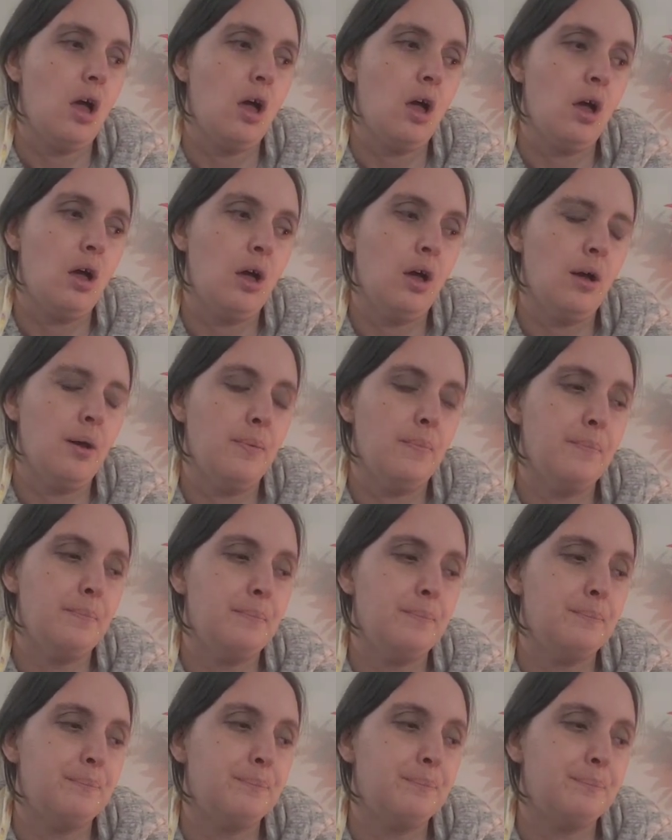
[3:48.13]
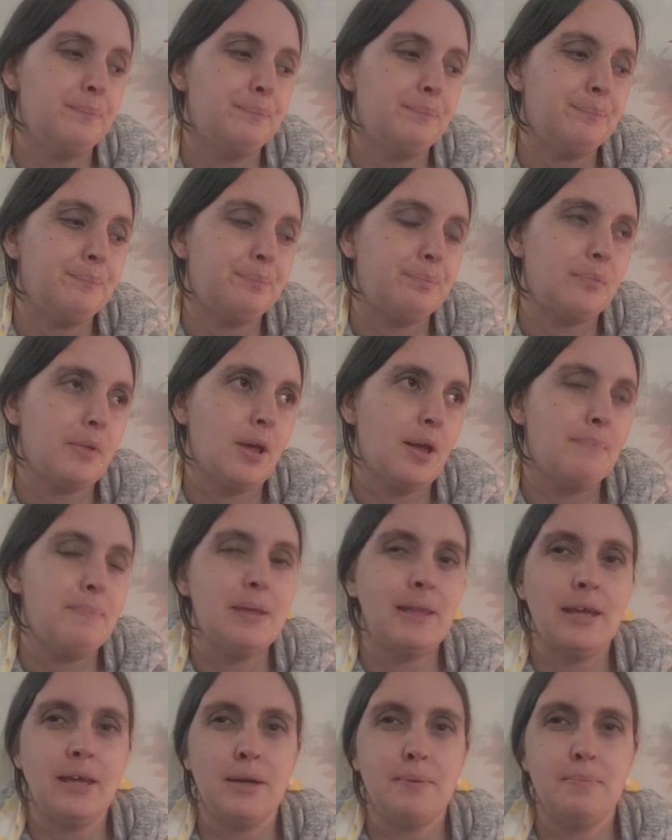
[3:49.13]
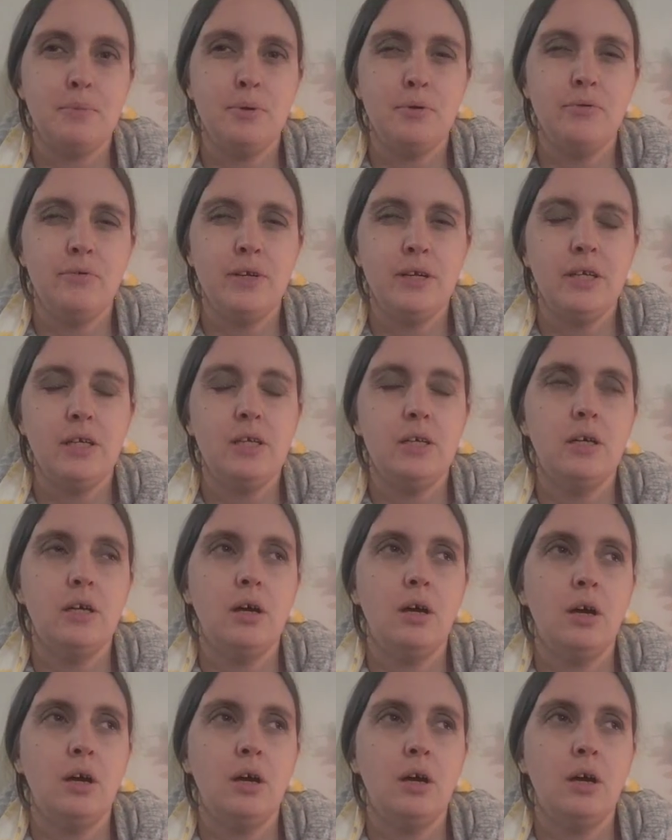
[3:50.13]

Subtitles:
a bit like a movie.